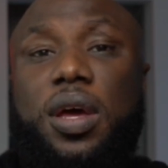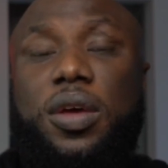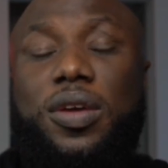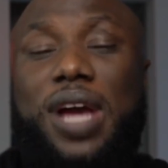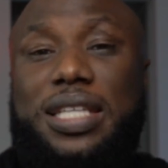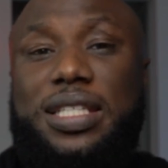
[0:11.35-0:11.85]

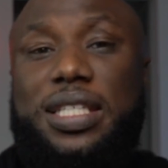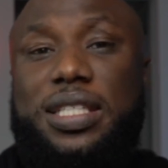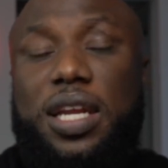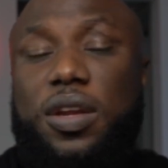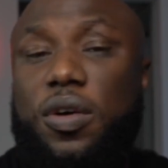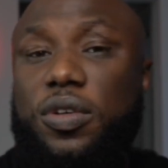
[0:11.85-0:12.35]
You guys,
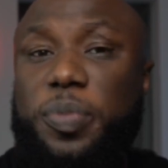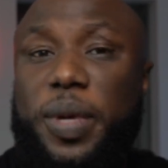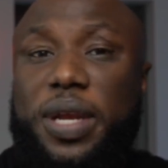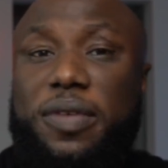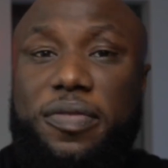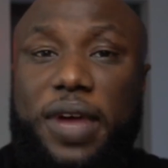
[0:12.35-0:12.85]
listen, I know it's been
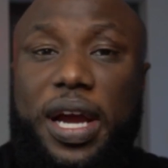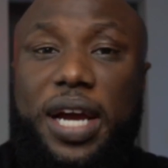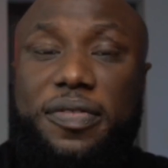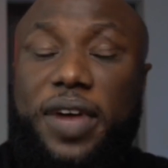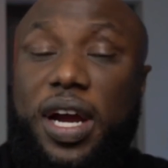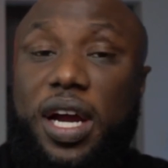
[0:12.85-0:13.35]
a very,
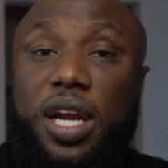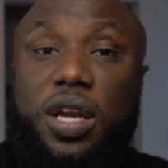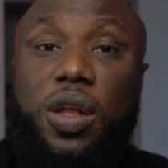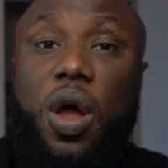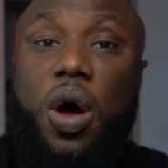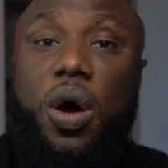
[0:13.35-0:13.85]
very
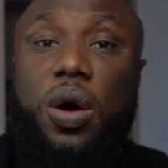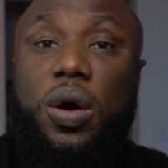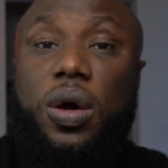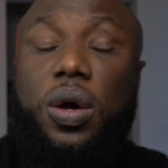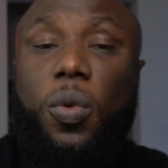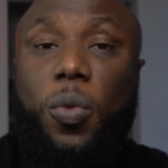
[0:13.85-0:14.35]

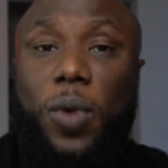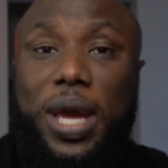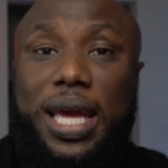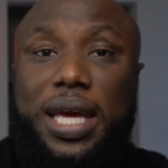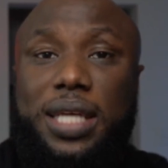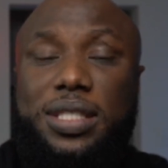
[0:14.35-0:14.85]
long
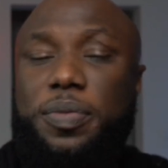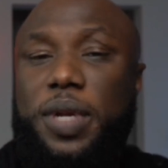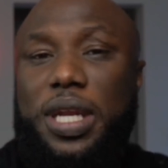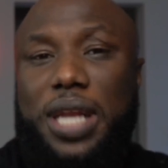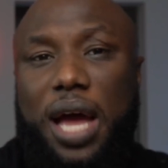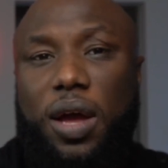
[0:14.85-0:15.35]
week. It's been a
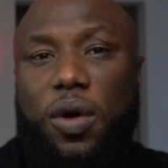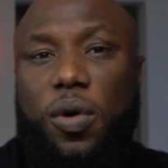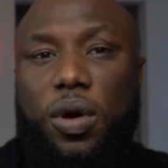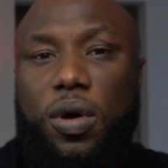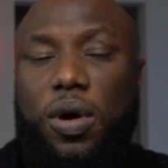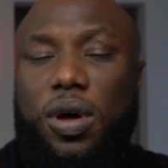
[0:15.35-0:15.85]
lot
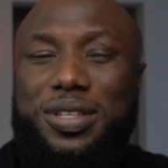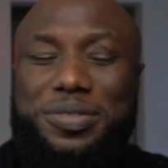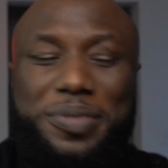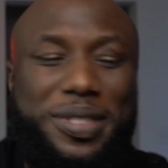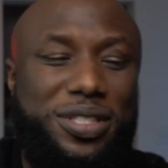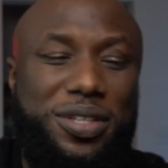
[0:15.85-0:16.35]
going on. There's
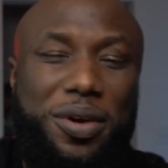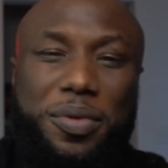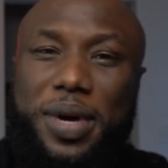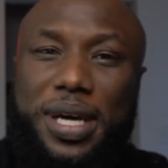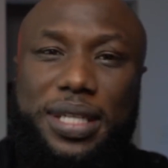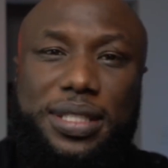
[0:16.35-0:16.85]
been so
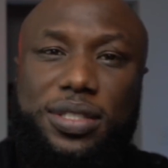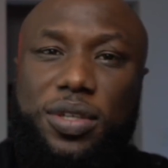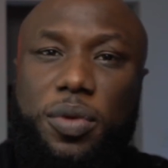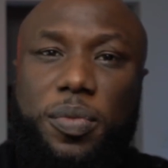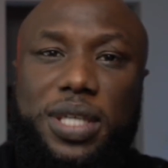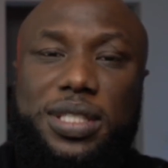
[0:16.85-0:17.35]

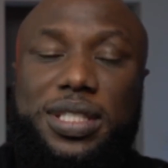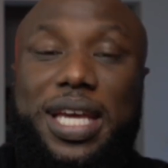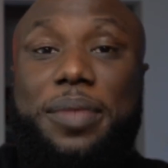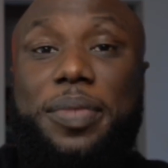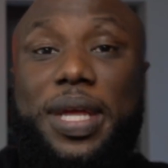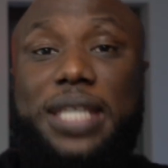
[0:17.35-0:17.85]
much
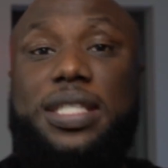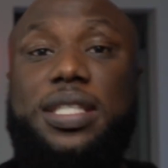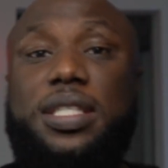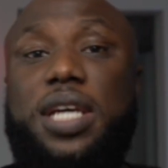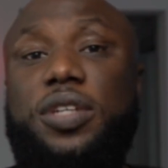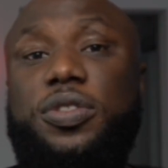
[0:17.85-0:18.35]
taking place in this
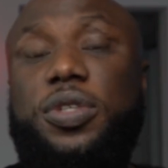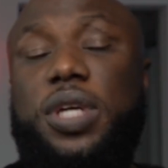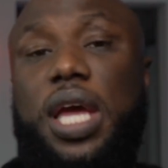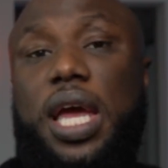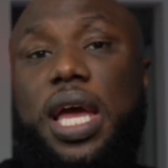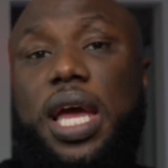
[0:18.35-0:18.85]
country.
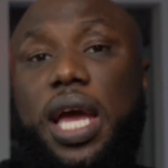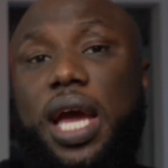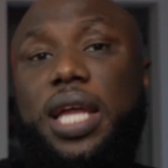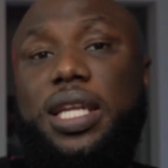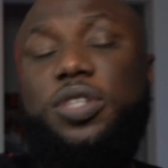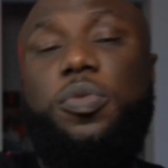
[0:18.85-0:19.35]

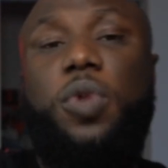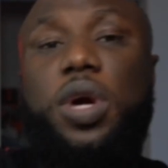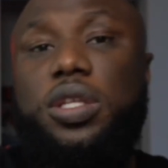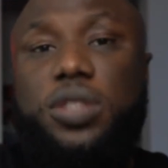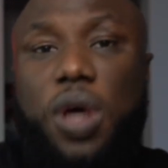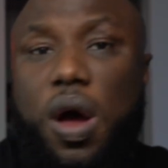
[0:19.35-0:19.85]
And listen, we're going to
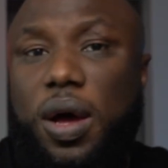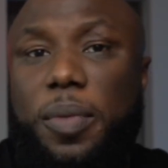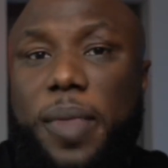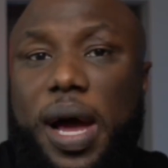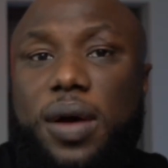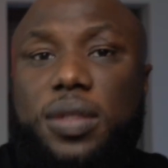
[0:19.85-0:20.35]
talk
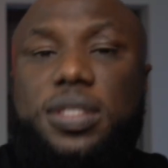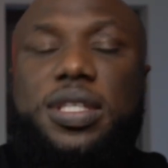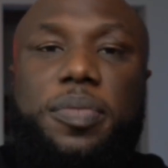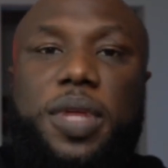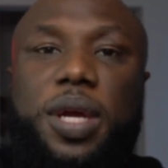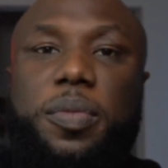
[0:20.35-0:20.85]
about
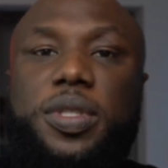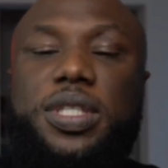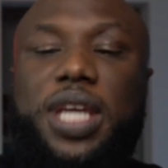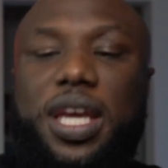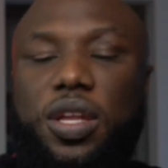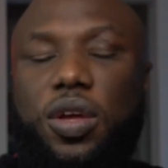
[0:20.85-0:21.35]
something in
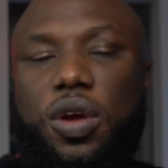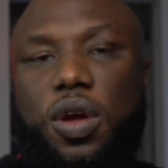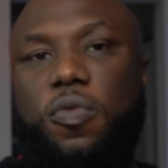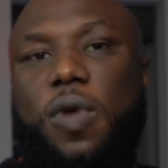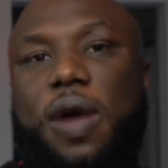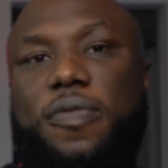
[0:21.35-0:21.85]
particular
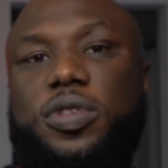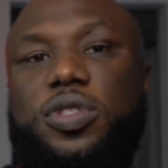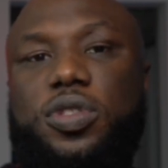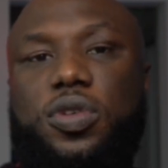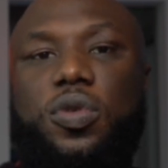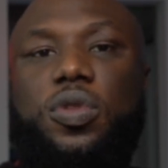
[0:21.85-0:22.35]
in reference
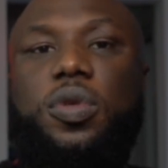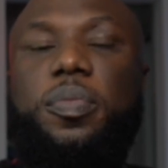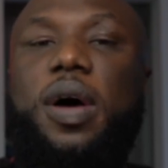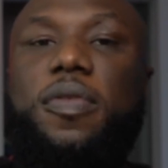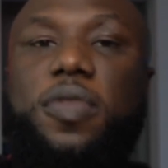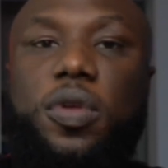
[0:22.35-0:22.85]
to the
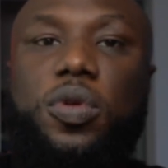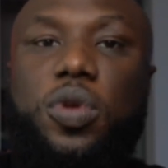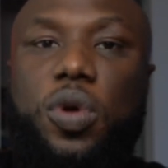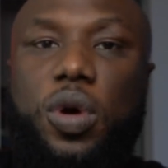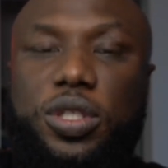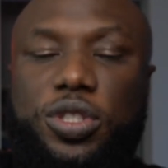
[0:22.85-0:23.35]
Buffalo, New
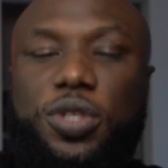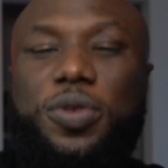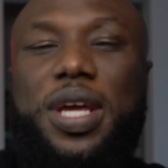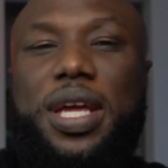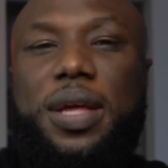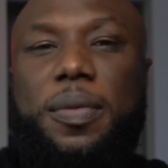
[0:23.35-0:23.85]
York
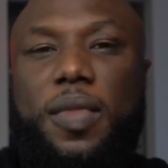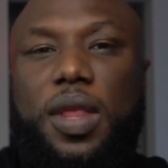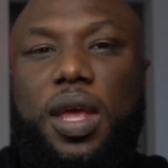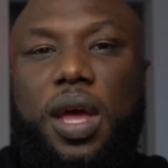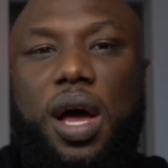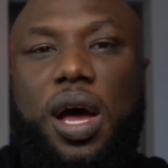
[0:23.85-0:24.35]
shooting,
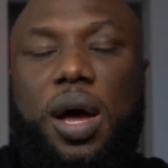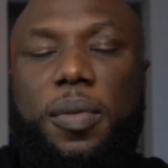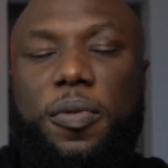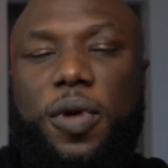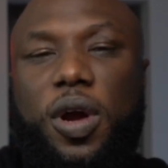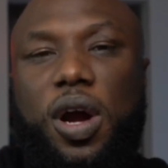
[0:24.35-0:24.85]
in
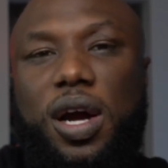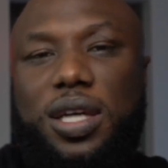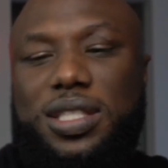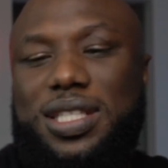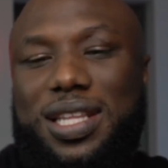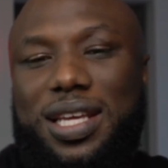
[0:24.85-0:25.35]

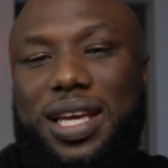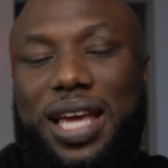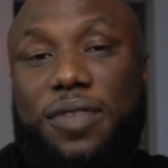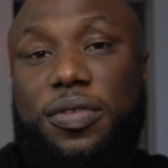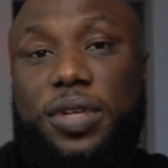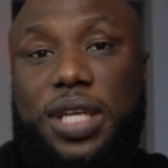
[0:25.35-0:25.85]
regards to the
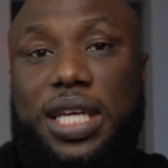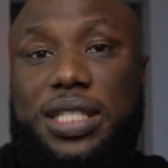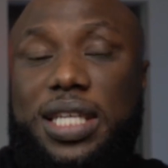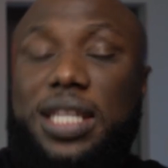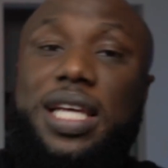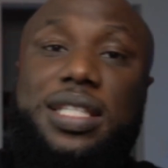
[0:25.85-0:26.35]
evil deeds
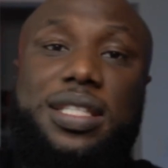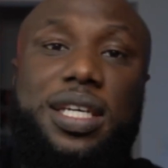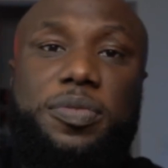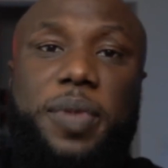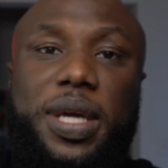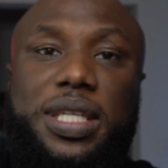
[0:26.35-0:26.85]
that that
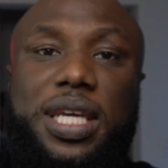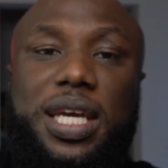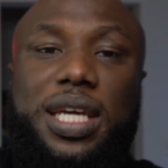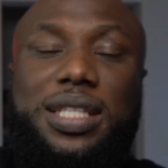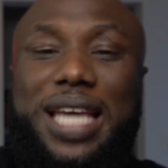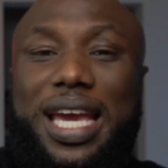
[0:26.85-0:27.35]
suspect
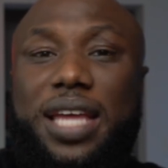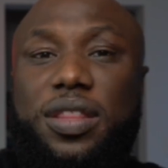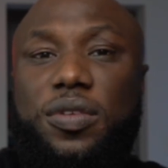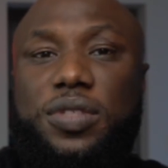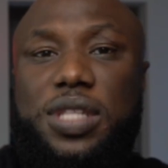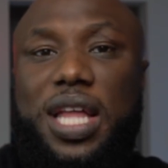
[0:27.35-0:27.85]
did, taking
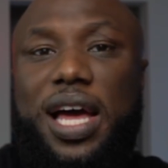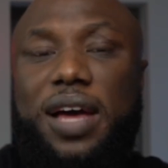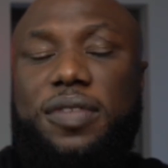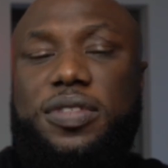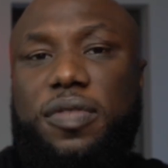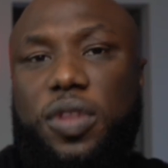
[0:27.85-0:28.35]
those
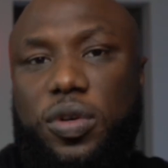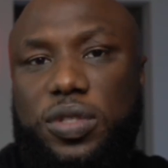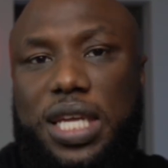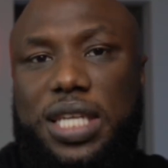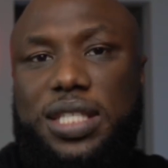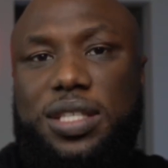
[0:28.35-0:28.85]
lives of those
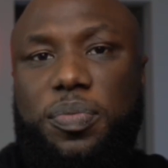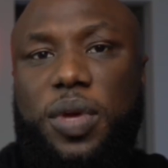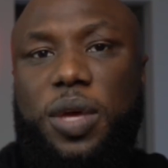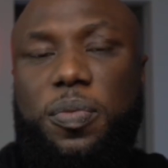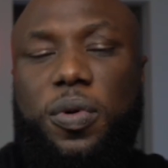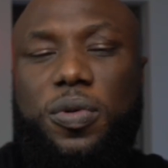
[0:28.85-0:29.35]
innocent
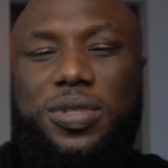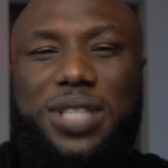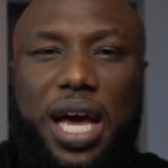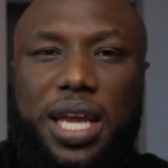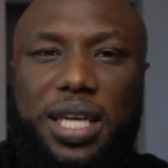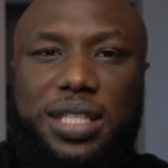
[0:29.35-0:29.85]
people. It's
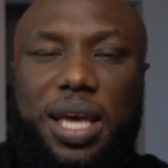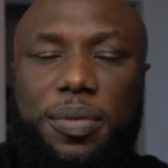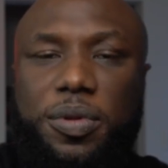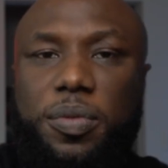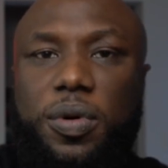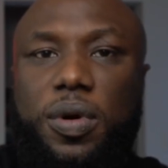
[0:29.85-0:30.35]

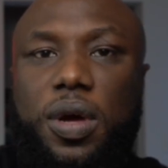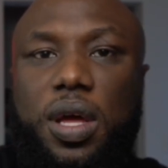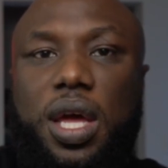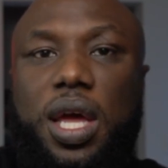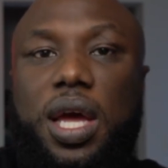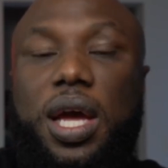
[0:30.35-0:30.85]
unacceptable.
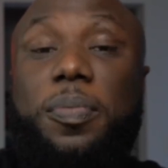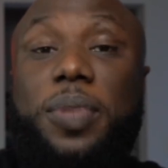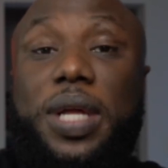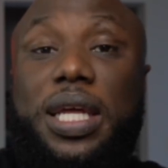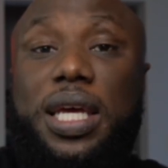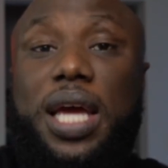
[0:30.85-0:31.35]

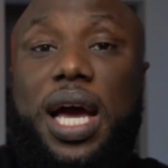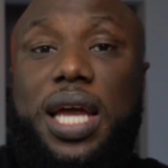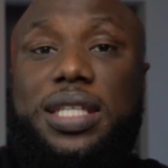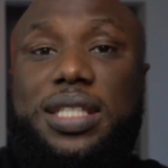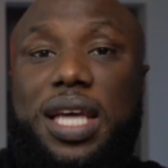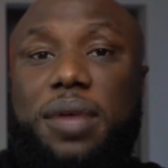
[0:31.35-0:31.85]
Completely
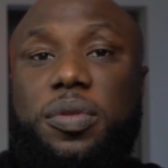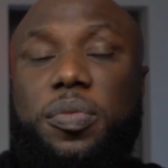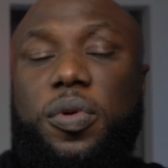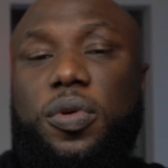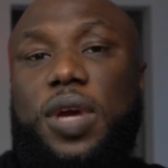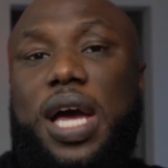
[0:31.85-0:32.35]

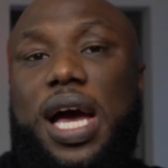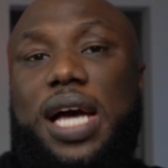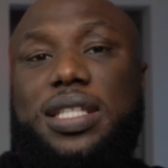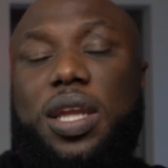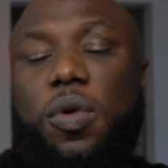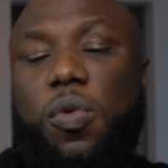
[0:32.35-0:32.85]
unacceptable, you
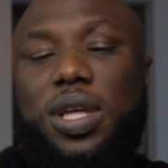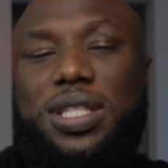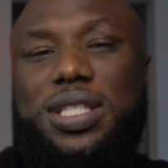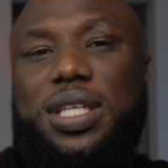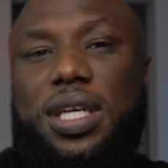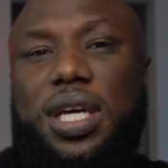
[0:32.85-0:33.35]
guys. And I want
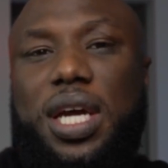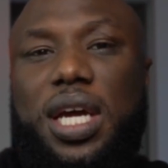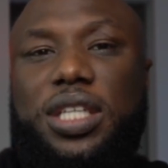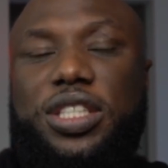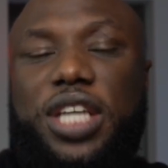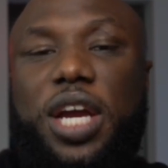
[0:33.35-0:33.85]
to
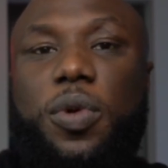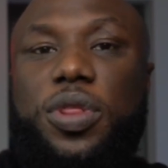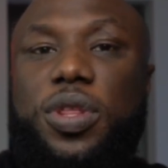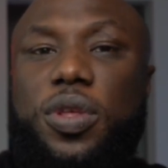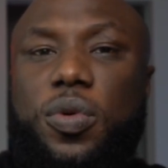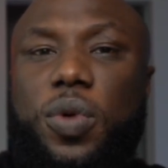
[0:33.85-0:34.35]
share with
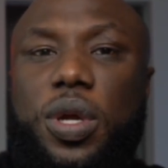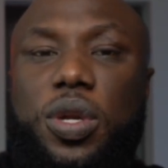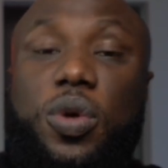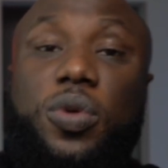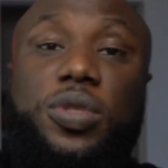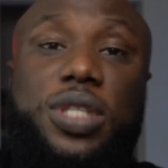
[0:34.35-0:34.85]
you a
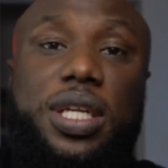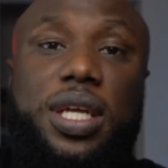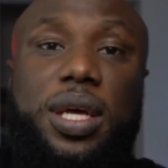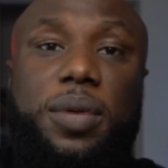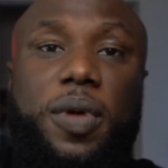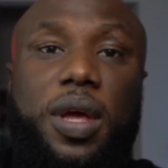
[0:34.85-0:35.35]
news
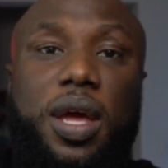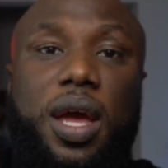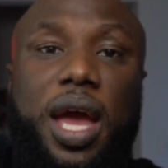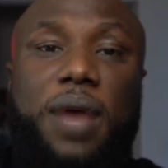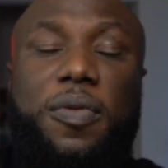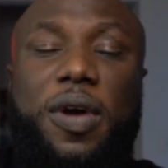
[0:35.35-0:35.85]
clip
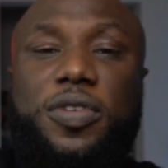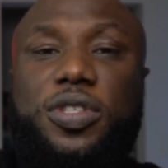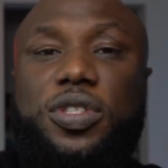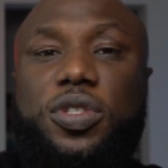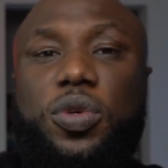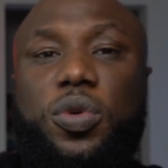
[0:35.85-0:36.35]
in
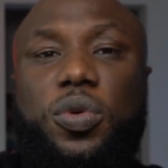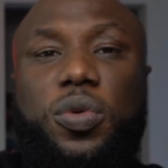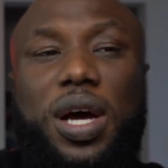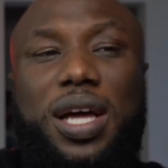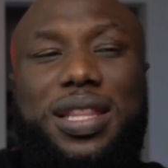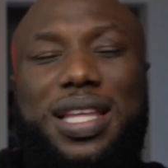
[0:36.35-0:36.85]
reference to,
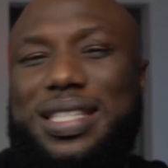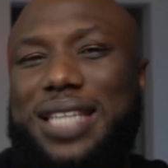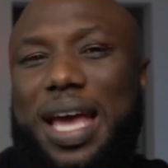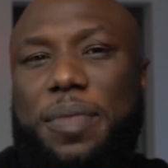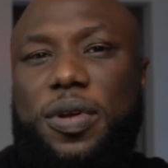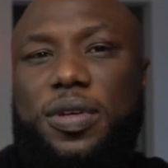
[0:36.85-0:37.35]
I think this
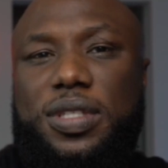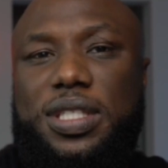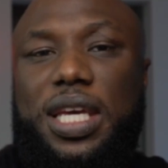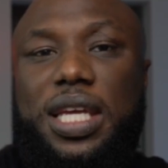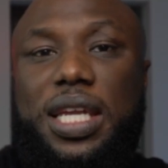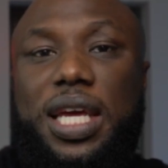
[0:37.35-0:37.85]
happened on
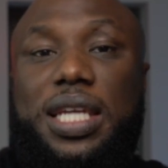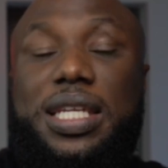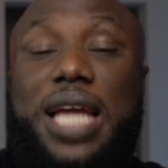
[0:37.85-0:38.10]
CNN.